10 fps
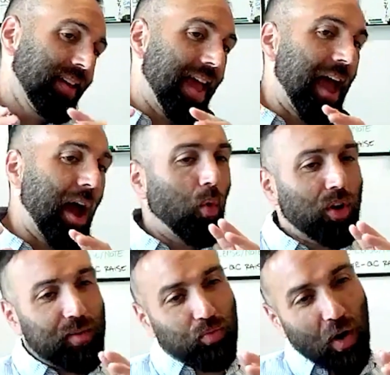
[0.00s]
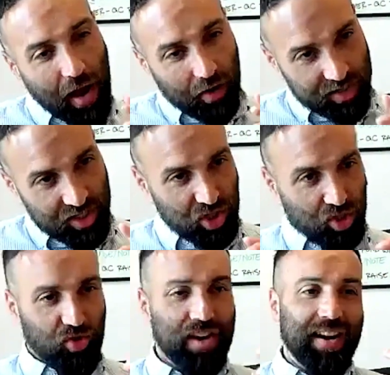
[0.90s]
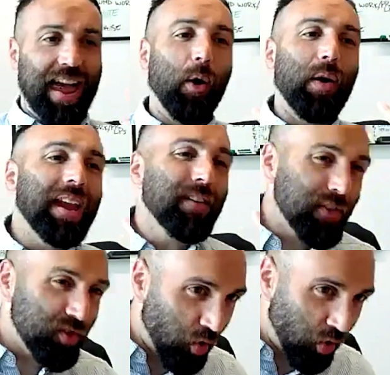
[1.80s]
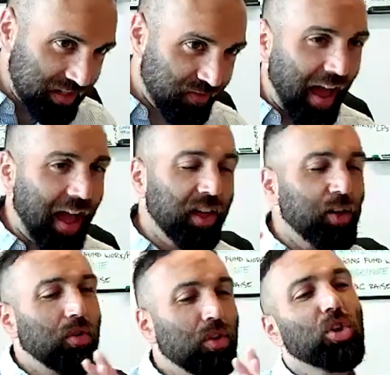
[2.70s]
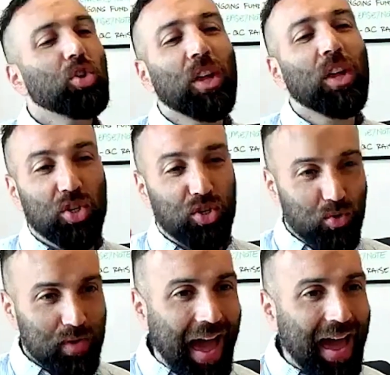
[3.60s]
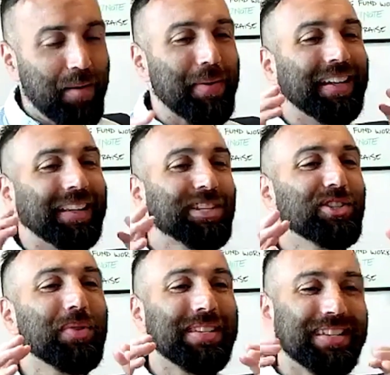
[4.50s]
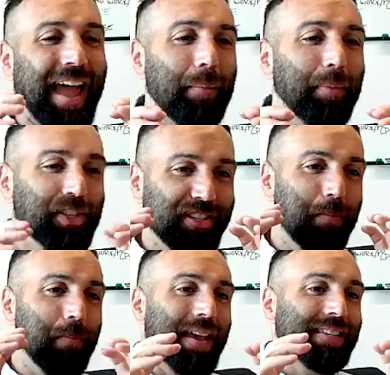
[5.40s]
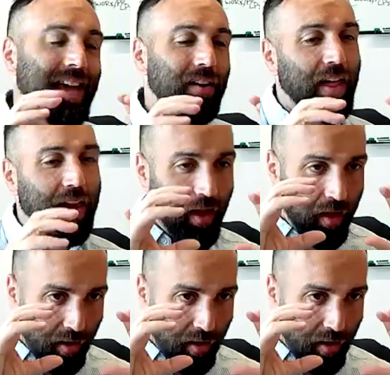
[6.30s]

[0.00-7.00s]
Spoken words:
how work in progress is treated, how inventory is valued, you can do that, but at least you establish this baseline of like,